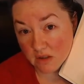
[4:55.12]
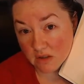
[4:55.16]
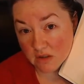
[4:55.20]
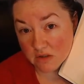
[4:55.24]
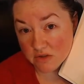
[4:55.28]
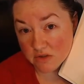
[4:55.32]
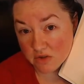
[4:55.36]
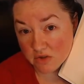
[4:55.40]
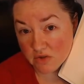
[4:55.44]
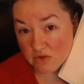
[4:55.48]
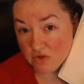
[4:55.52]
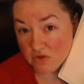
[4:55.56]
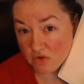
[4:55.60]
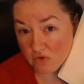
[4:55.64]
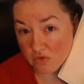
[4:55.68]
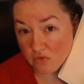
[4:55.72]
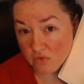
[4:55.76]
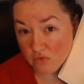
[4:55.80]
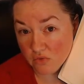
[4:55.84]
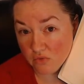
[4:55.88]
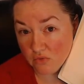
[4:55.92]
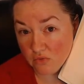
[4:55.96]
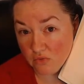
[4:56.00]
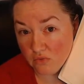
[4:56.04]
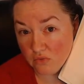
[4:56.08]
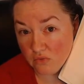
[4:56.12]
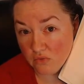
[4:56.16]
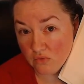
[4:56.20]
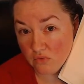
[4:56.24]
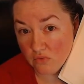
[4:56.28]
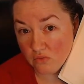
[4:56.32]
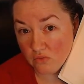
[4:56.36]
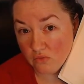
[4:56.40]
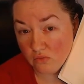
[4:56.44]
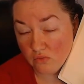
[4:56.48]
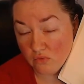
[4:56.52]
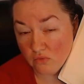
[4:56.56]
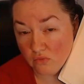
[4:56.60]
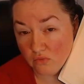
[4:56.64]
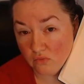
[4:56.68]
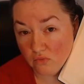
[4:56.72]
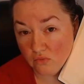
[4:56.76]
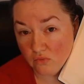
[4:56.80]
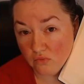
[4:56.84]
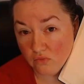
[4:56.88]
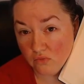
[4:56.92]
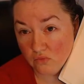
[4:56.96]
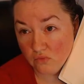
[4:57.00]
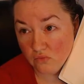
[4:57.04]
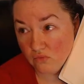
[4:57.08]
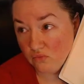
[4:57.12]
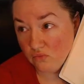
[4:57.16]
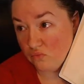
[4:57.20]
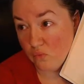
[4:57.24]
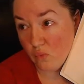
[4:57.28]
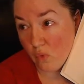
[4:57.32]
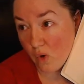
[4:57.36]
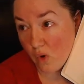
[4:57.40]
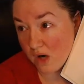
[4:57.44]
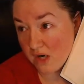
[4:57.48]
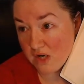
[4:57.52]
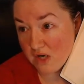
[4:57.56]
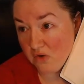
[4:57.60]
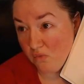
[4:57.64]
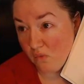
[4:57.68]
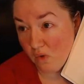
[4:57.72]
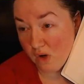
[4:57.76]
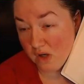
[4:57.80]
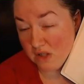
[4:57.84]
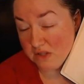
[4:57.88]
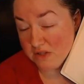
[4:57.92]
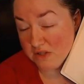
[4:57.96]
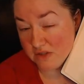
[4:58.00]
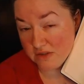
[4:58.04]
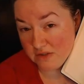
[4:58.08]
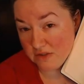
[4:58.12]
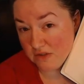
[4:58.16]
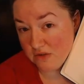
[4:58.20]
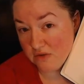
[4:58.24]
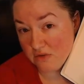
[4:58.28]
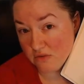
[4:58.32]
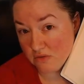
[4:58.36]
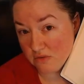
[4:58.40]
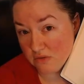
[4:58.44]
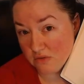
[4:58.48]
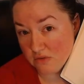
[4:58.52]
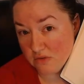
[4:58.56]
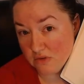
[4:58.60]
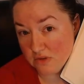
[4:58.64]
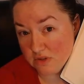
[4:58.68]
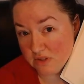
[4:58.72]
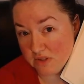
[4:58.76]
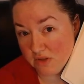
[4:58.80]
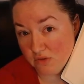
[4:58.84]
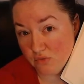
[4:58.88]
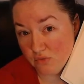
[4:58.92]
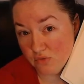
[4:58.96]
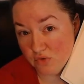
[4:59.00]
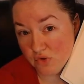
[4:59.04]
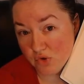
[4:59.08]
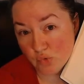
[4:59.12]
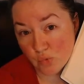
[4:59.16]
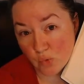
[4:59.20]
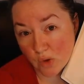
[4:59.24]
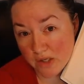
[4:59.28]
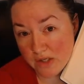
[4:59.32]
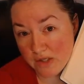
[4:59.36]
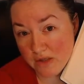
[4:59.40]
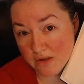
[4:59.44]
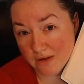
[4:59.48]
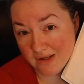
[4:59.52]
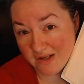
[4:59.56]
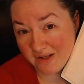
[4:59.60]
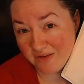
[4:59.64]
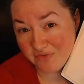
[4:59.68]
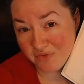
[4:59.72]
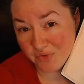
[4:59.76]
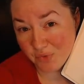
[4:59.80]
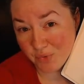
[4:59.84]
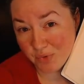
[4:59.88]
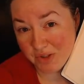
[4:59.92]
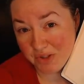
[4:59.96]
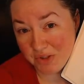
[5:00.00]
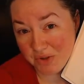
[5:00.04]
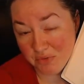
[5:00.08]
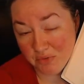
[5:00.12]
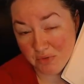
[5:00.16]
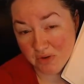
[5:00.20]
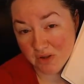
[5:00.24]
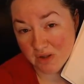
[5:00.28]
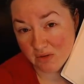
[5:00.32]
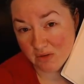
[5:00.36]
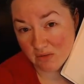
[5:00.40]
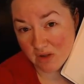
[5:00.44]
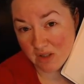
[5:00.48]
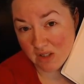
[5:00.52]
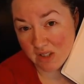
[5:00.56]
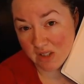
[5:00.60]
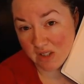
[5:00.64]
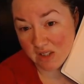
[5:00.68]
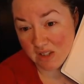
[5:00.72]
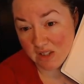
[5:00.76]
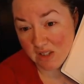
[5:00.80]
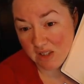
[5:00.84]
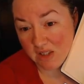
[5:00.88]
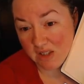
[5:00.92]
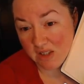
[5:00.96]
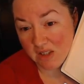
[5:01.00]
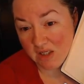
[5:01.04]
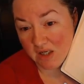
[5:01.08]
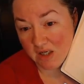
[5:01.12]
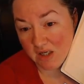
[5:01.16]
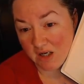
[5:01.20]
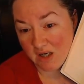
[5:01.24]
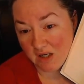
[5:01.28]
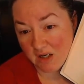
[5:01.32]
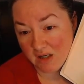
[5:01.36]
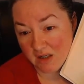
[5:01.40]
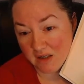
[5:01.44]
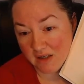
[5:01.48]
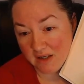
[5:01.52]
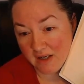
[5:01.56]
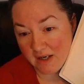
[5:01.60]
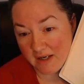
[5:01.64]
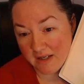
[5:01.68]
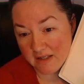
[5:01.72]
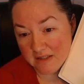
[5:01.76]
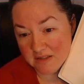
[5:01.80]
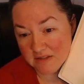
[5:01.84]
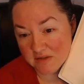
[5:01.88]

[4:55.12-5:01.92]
to do what you want to do, to, to run your life the way you want to run it. Uh, and